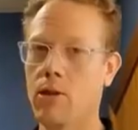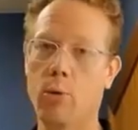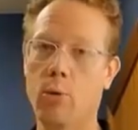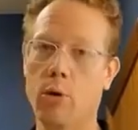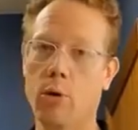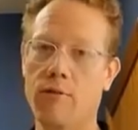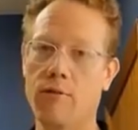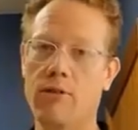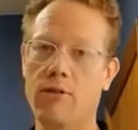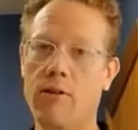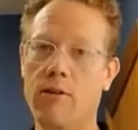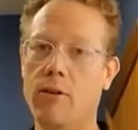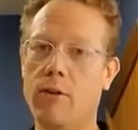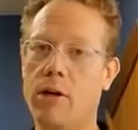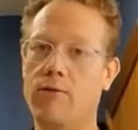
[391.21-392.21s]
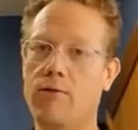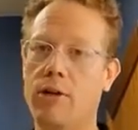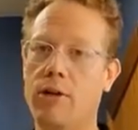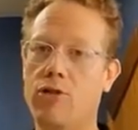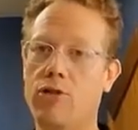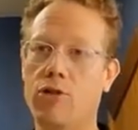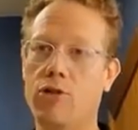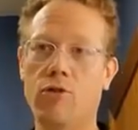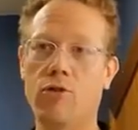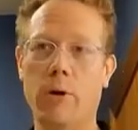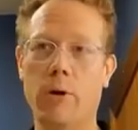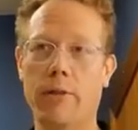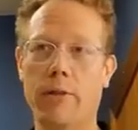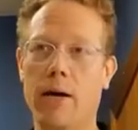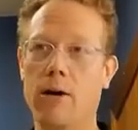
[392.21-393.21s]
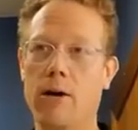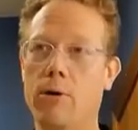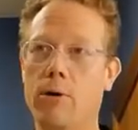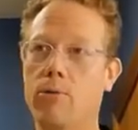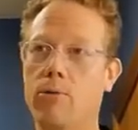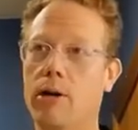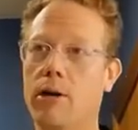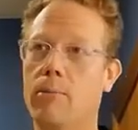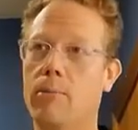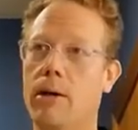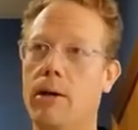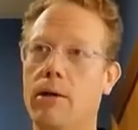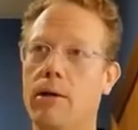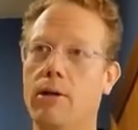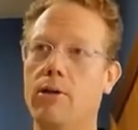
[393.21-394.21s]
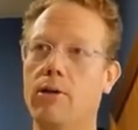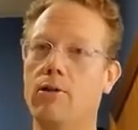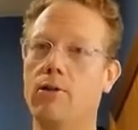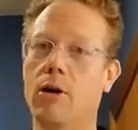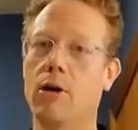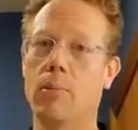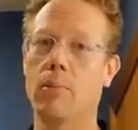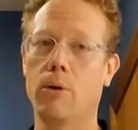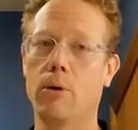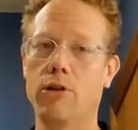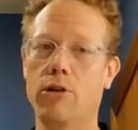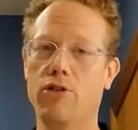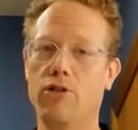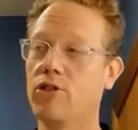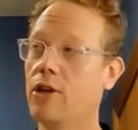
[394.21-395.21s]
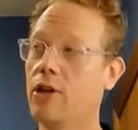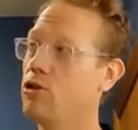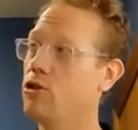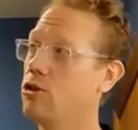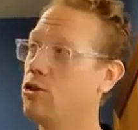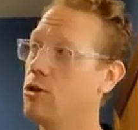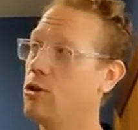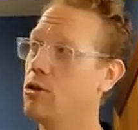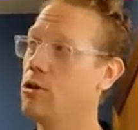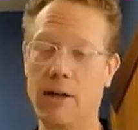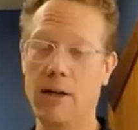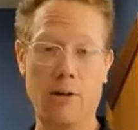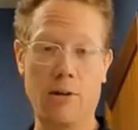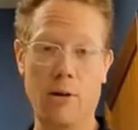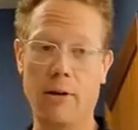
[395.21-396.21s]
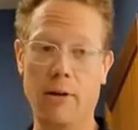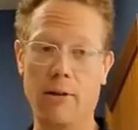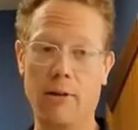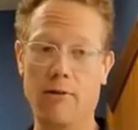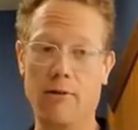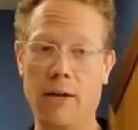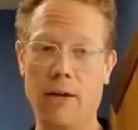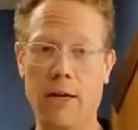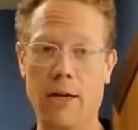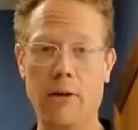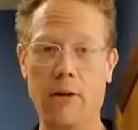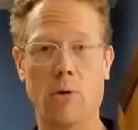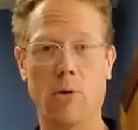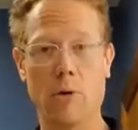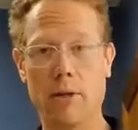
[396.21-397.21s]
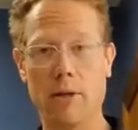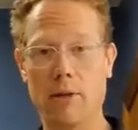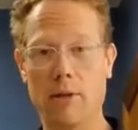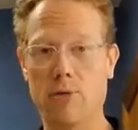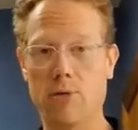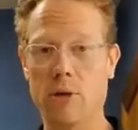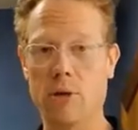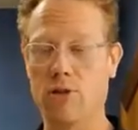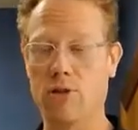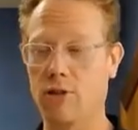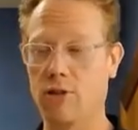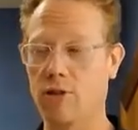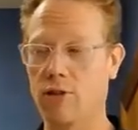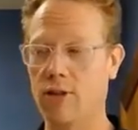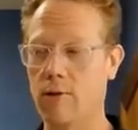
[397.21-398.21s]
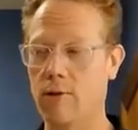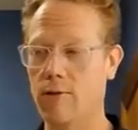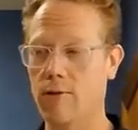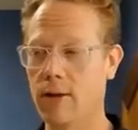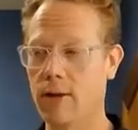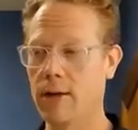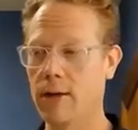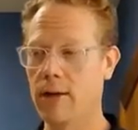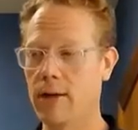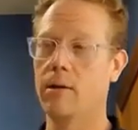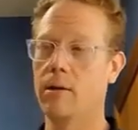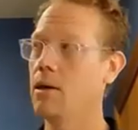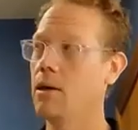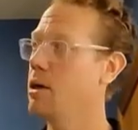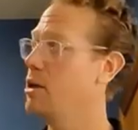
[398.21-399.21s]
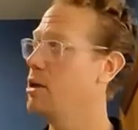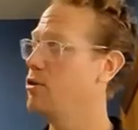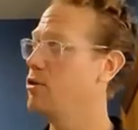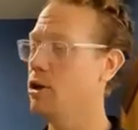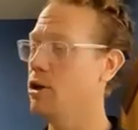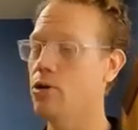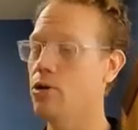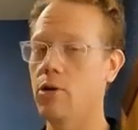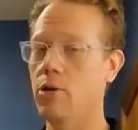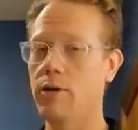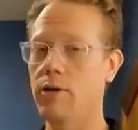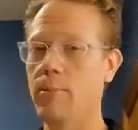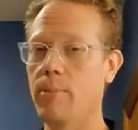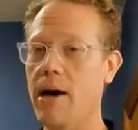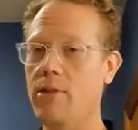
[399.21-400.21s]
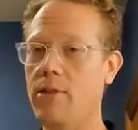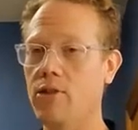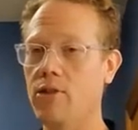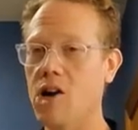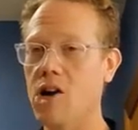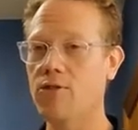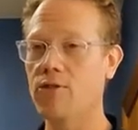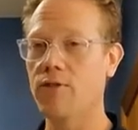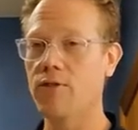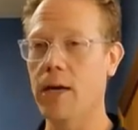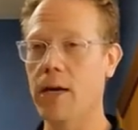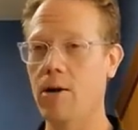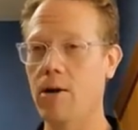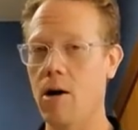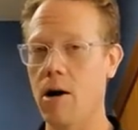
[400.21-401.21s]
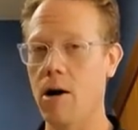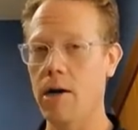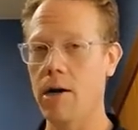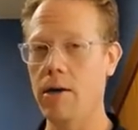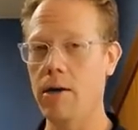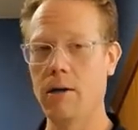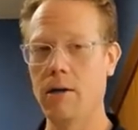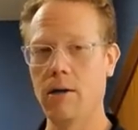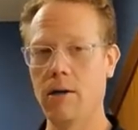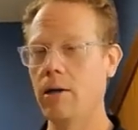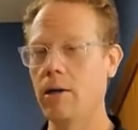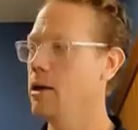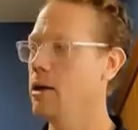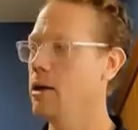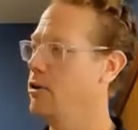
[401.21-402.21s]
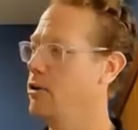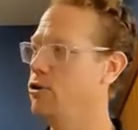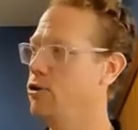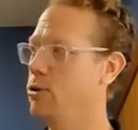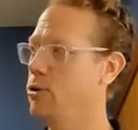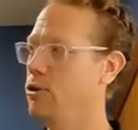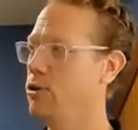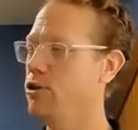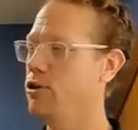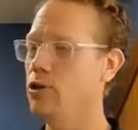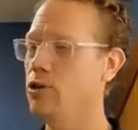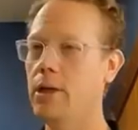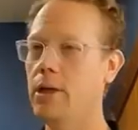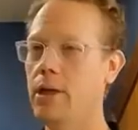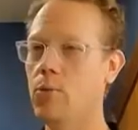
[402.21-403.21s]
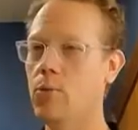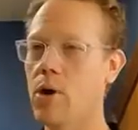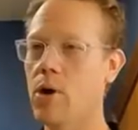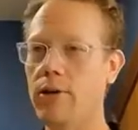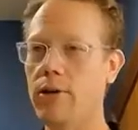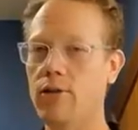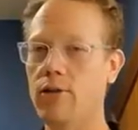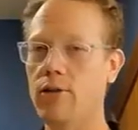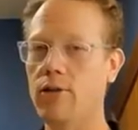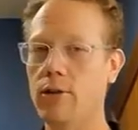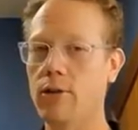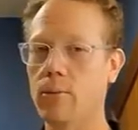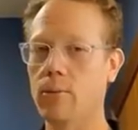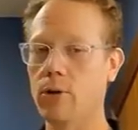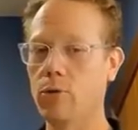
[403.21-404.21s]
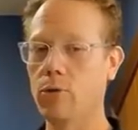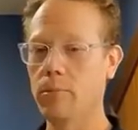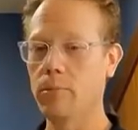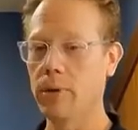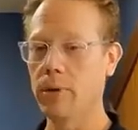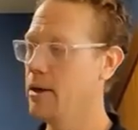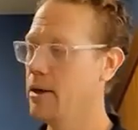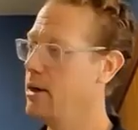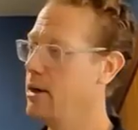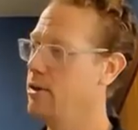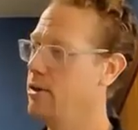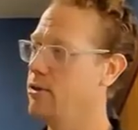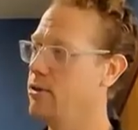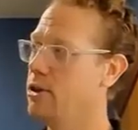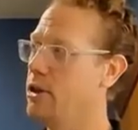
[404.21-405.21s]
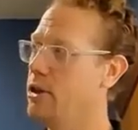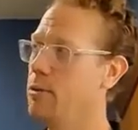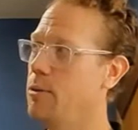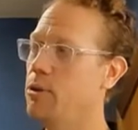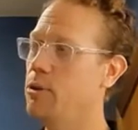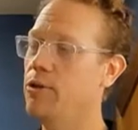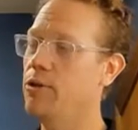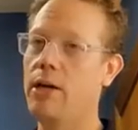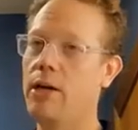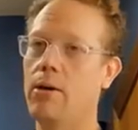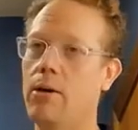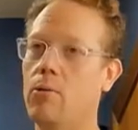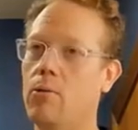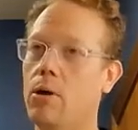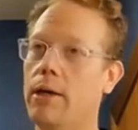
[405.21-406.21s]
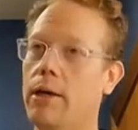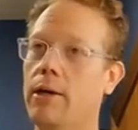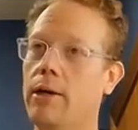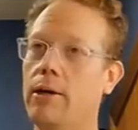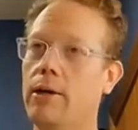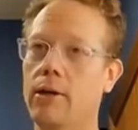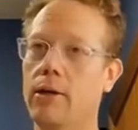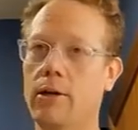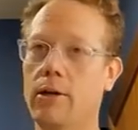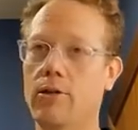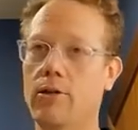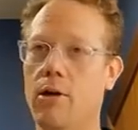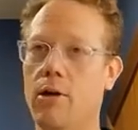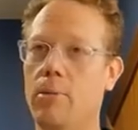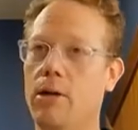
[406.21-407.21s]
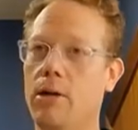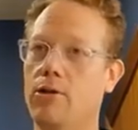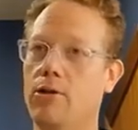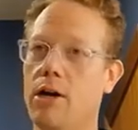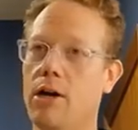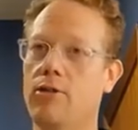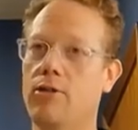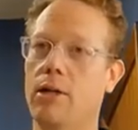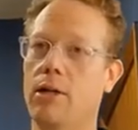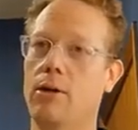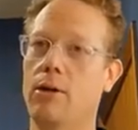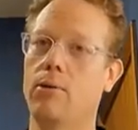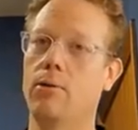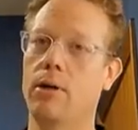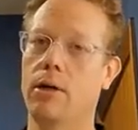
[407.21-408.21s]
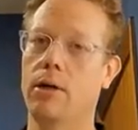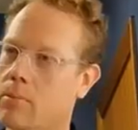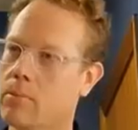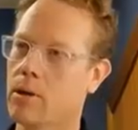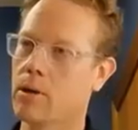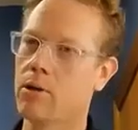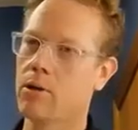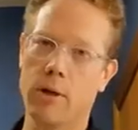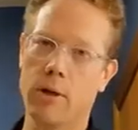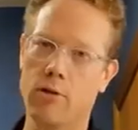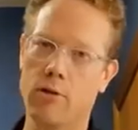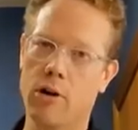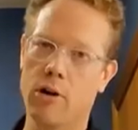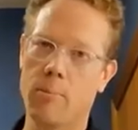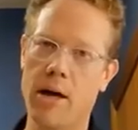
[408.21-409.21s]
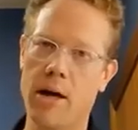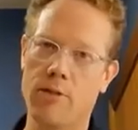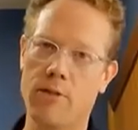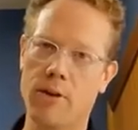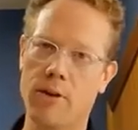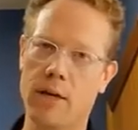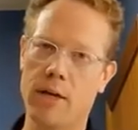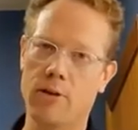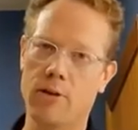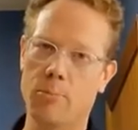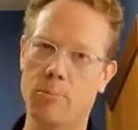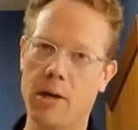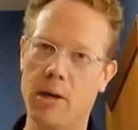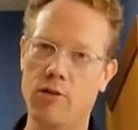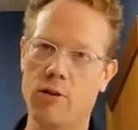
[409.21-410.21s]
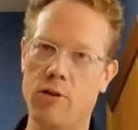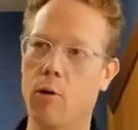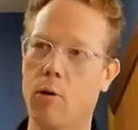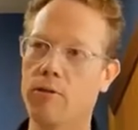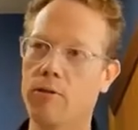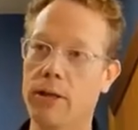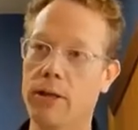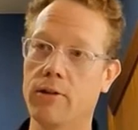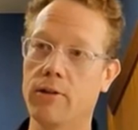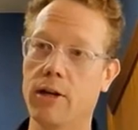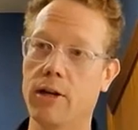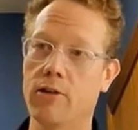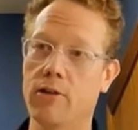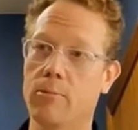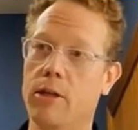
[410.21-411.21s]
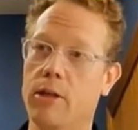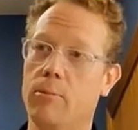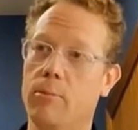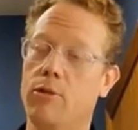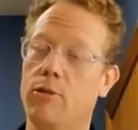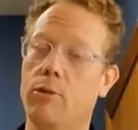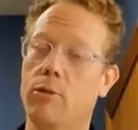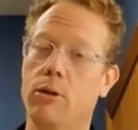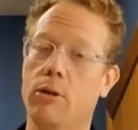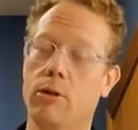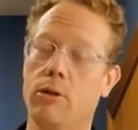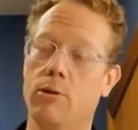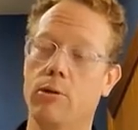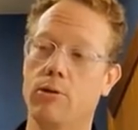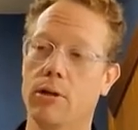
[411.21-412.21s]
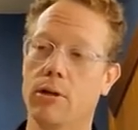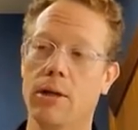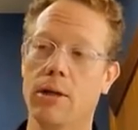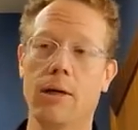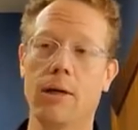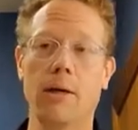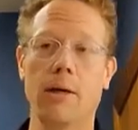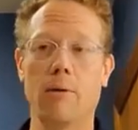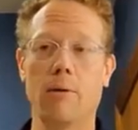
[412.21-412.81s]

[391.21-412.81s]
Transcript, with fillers: The newer fans have a lot of features. One that I always recommend is a moisture sensor, either in the fan or in the switch itself. It's going to turn the bath exhaust fan on as soon as the humidity rises in the room, and it's going to keep the fan running until it's all been exhausted out. So there's our bath fan inspection. Hopefully it's got some tips you can use.